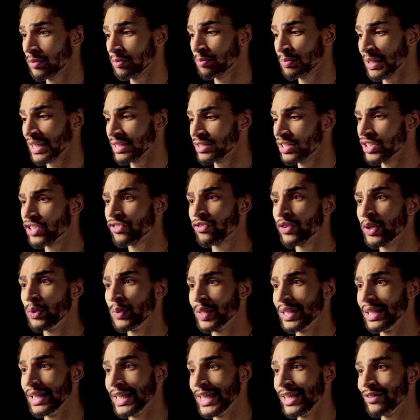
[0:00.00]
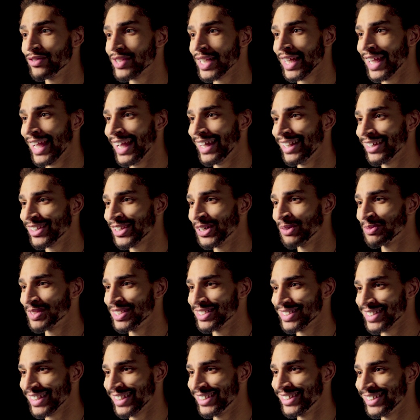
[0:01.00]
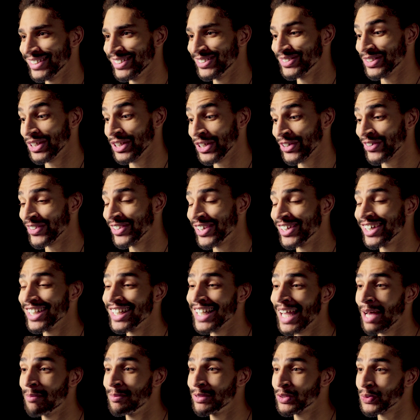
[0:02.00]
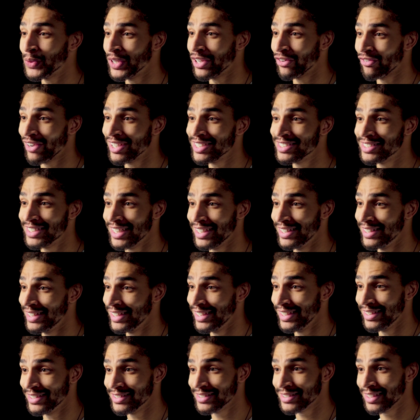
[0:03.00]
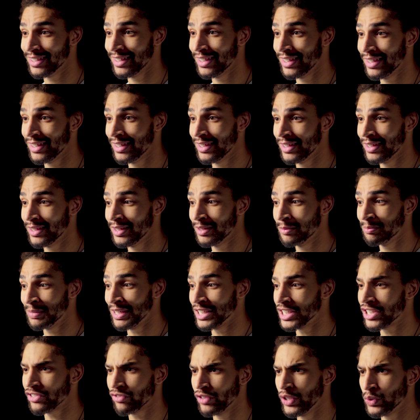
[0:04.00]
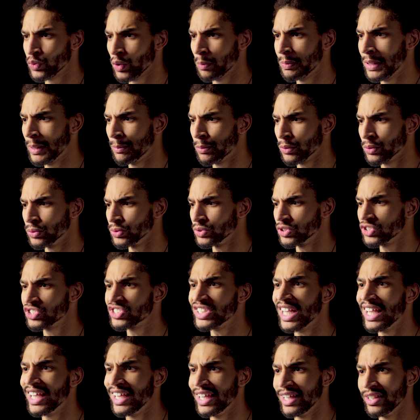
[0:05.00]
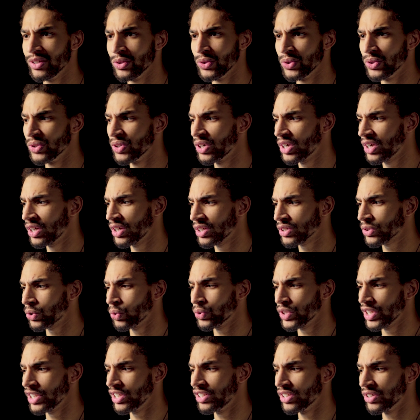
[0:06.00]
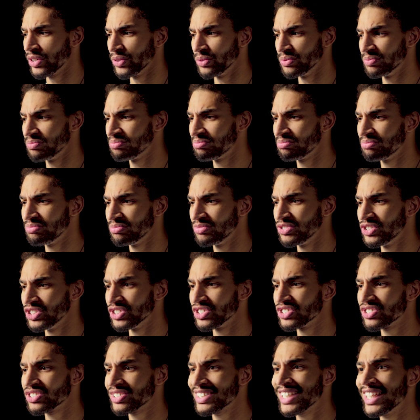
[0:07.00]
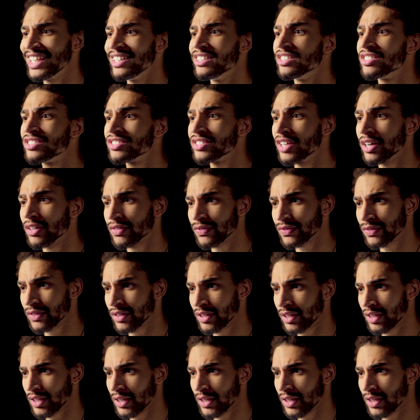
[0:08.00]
Past a tree with leaves like helicopters they hurtled her and her lap between grass-stained knees. Past streets where people stared or called it, you know, just kids stuff.